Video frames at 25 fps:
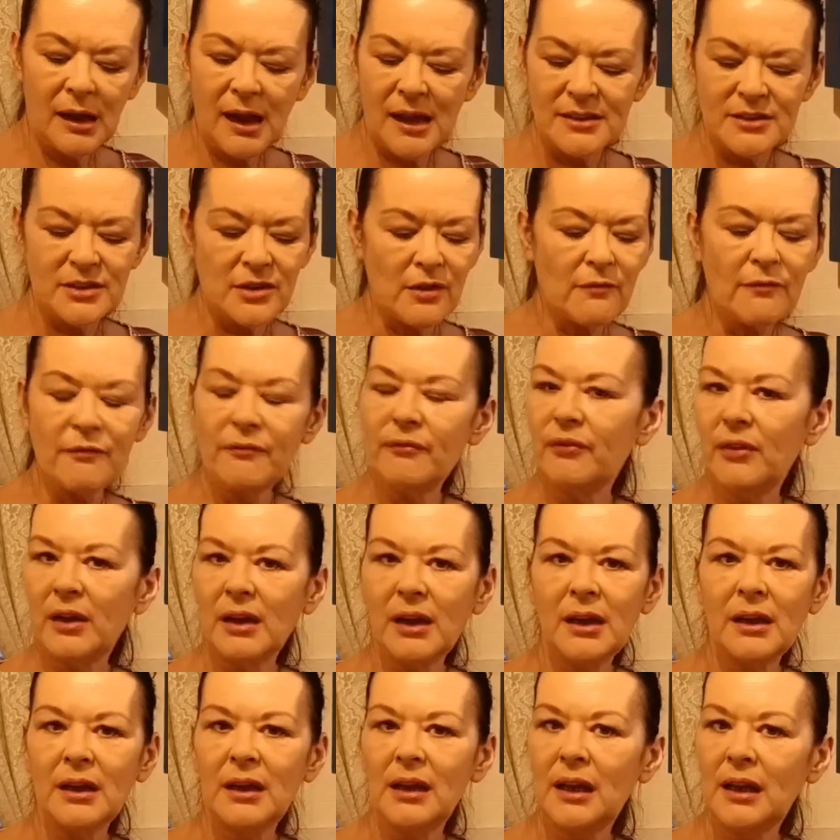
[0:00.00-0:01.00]
I don't
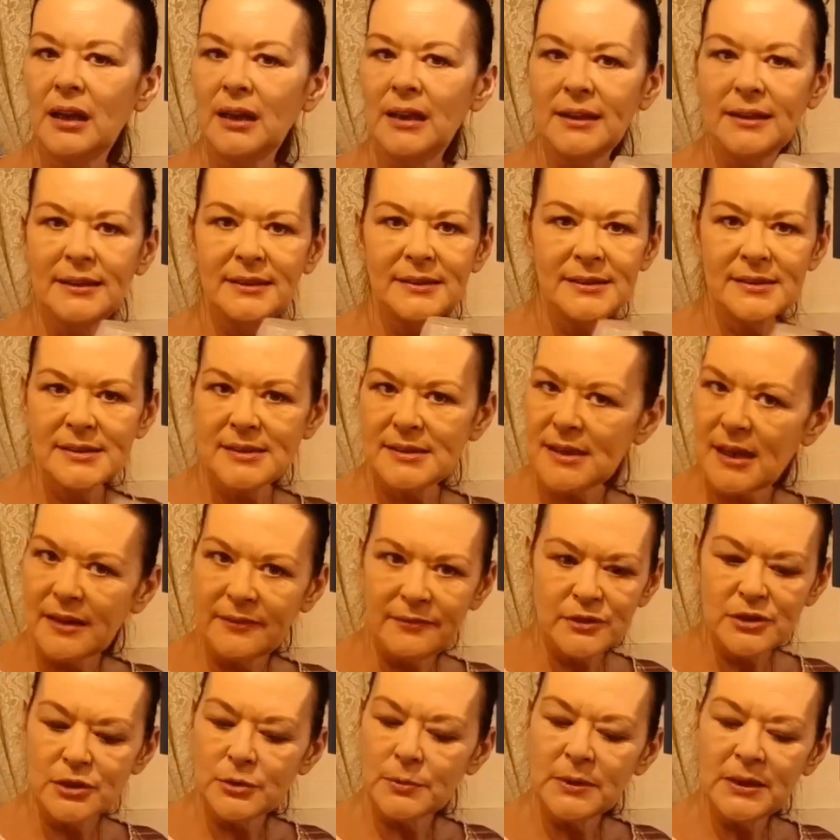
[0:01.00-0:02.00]
feel it's
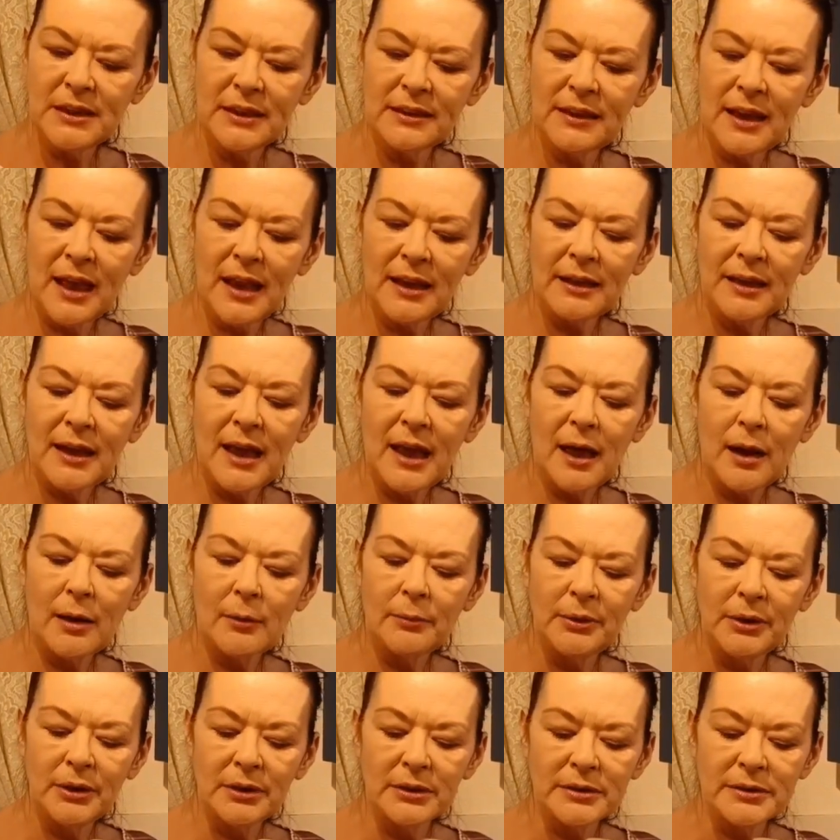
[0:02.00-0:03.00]
safe to eat that
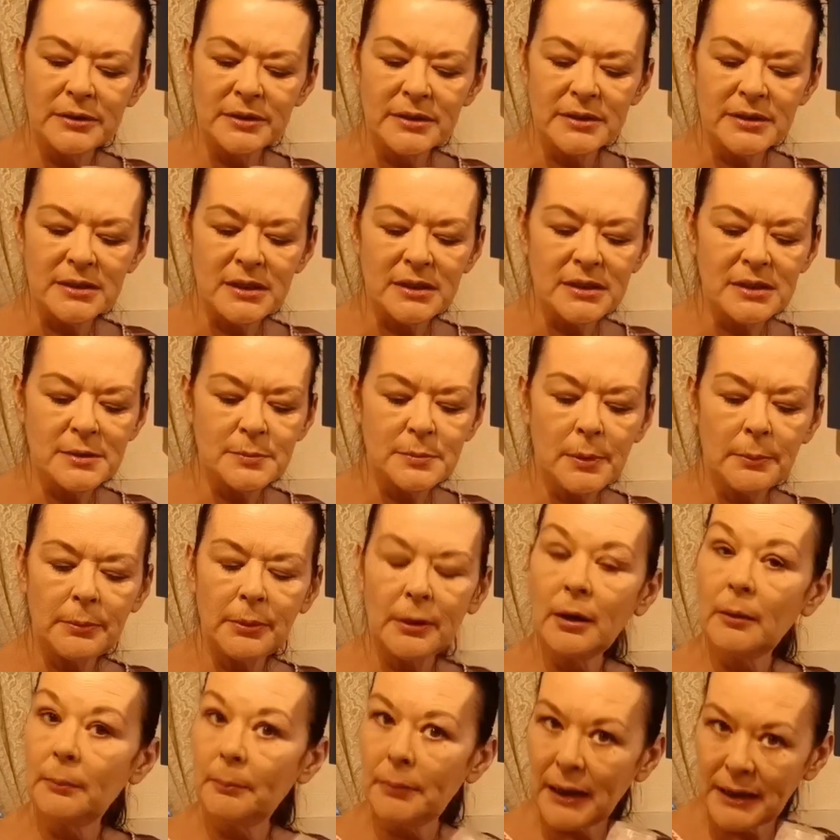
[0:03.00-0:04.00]
now because it's
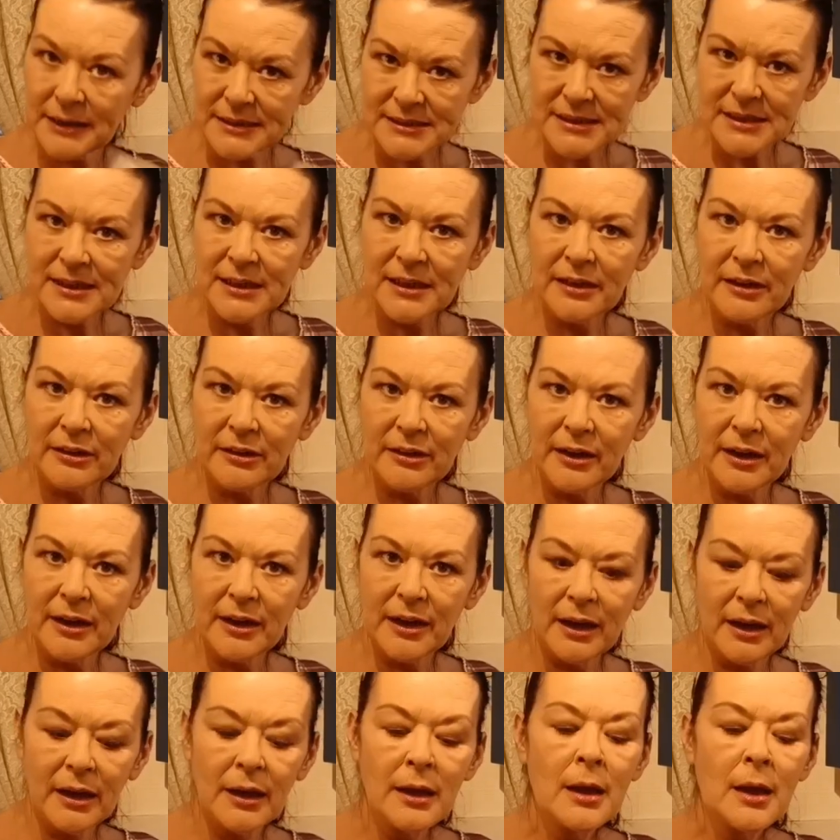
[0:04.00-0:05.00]
probably got bacteria
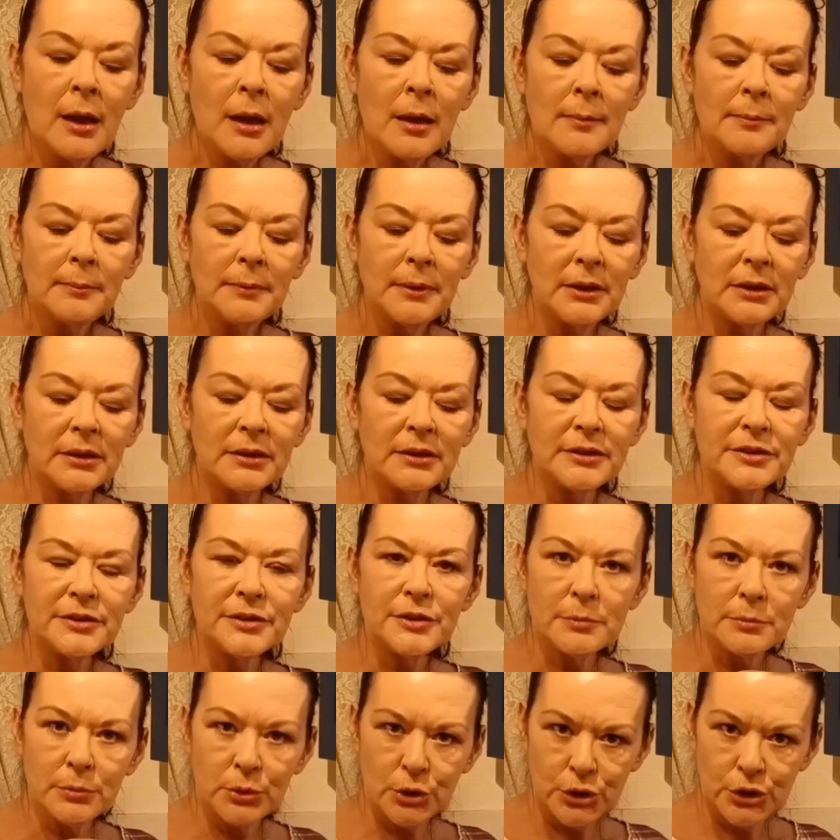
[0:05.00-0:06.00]
in it,
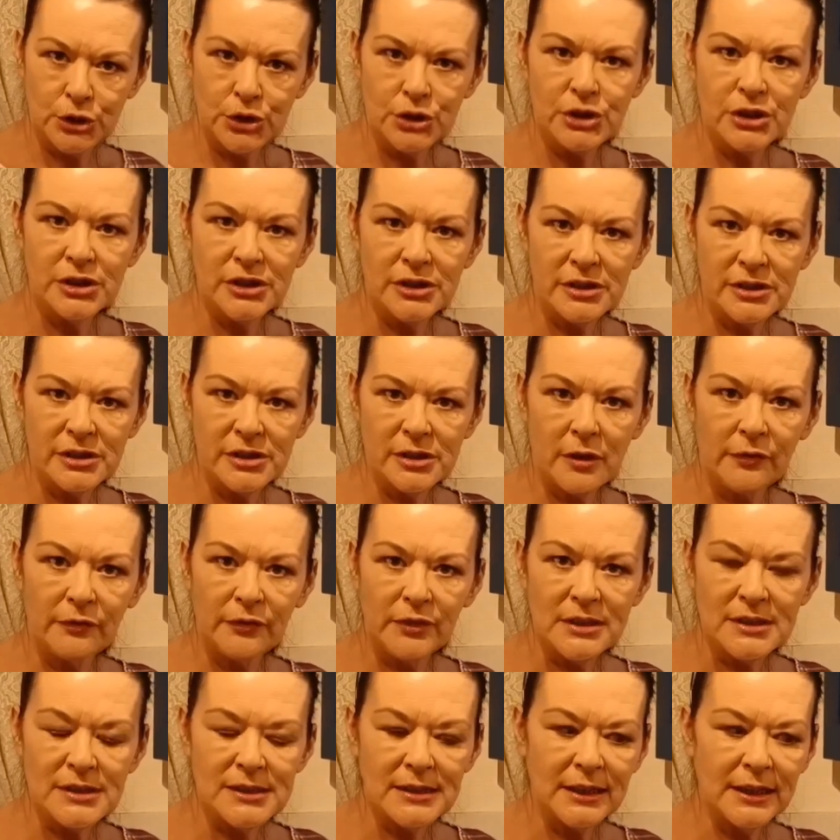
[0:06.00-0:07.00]
because the moisture is
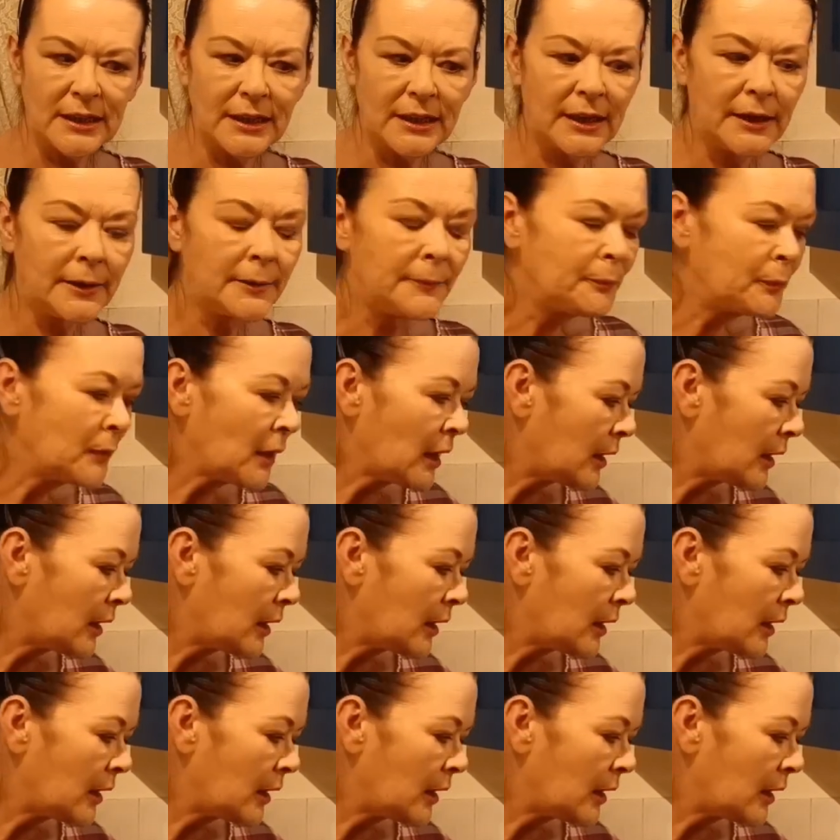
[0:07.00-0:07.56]
obviously in it.